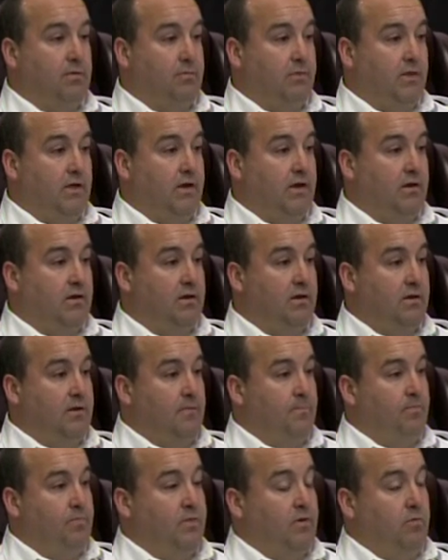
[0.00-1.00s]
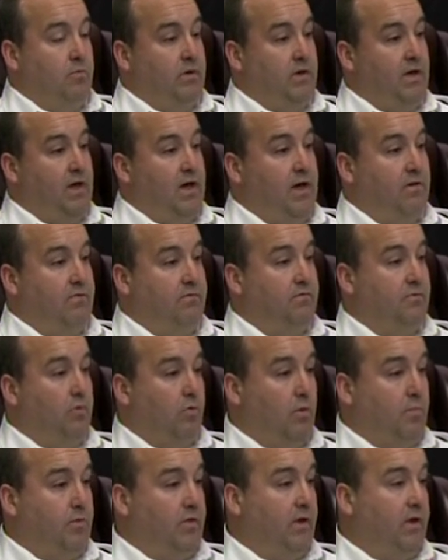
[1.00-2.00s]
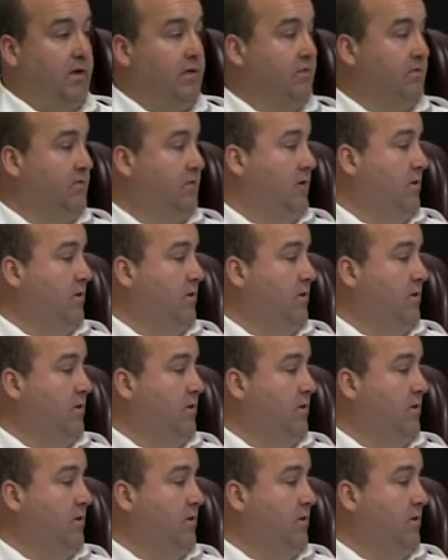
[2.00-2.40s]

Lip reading: plan, we have floor plans,